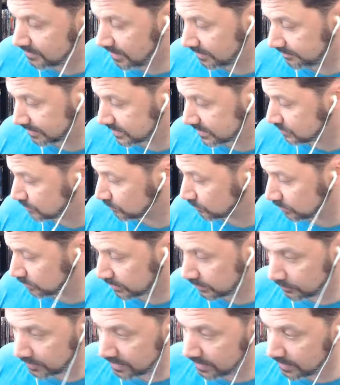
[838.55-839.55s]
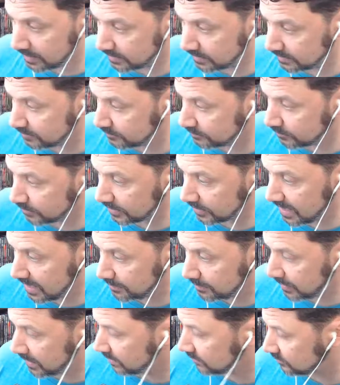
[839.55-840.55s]
I think that's a really great idea for a
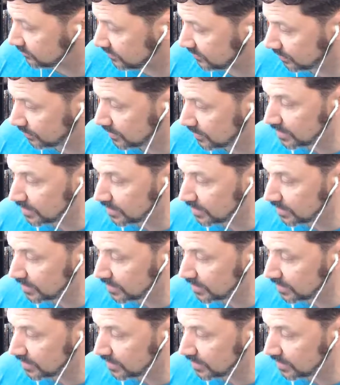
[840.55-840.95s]
campaign too.